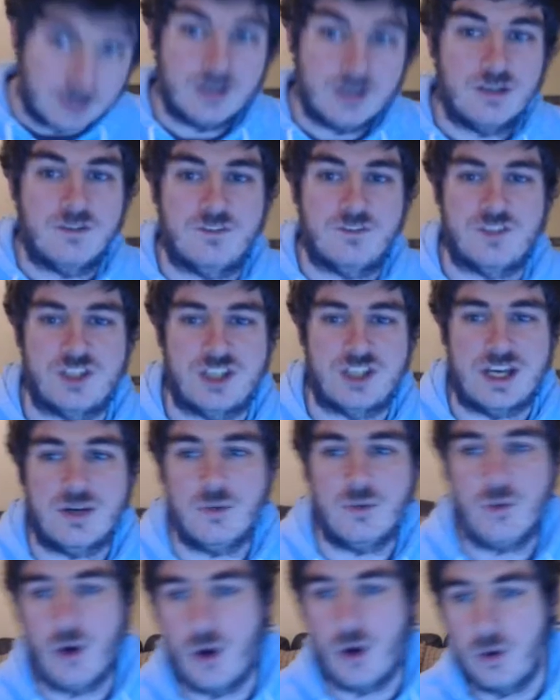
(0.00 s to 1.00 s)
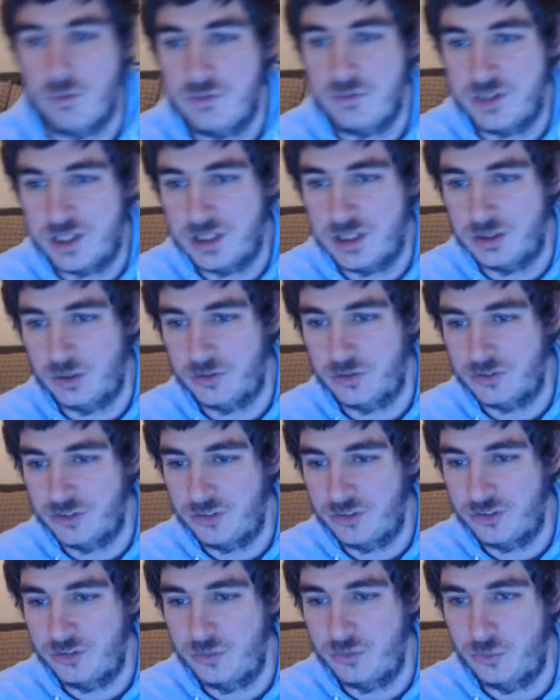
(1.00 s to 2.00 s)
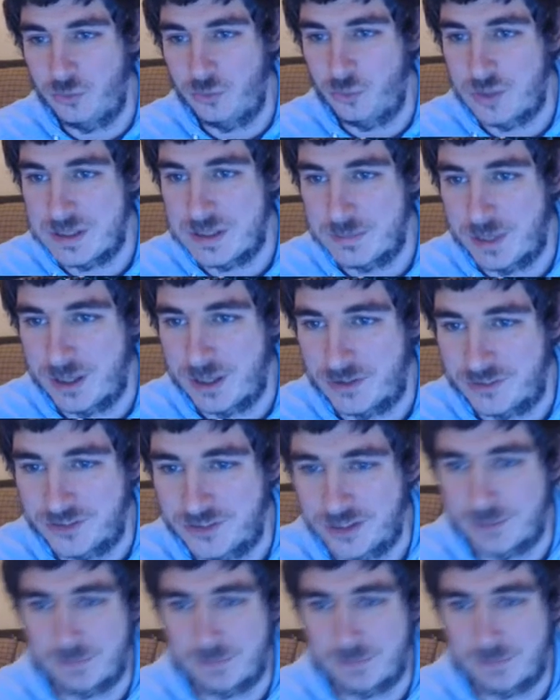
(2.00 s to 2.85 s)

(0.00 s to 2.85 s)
the shadow of the colossus remaster